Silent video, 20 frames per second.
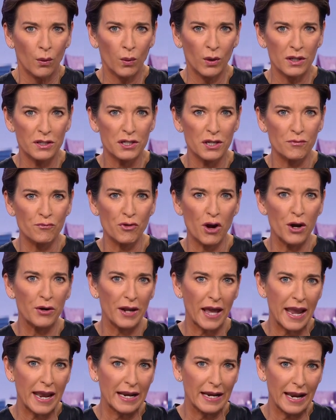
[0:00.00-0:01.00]
Wilson
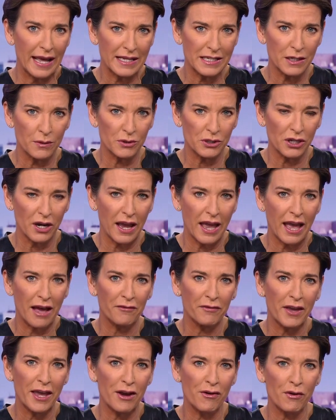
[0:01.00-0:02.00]
wrote a letter, which I
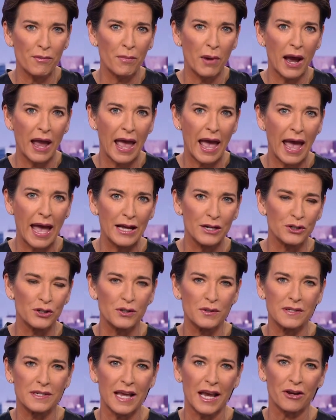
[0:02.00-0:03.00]
have here in my hand,
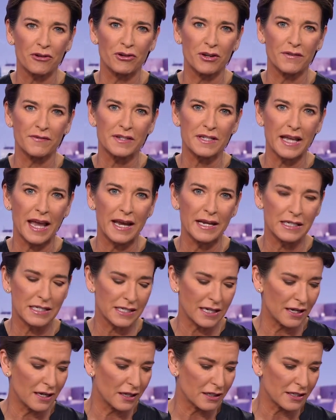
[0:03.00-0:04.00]
to Secretary of State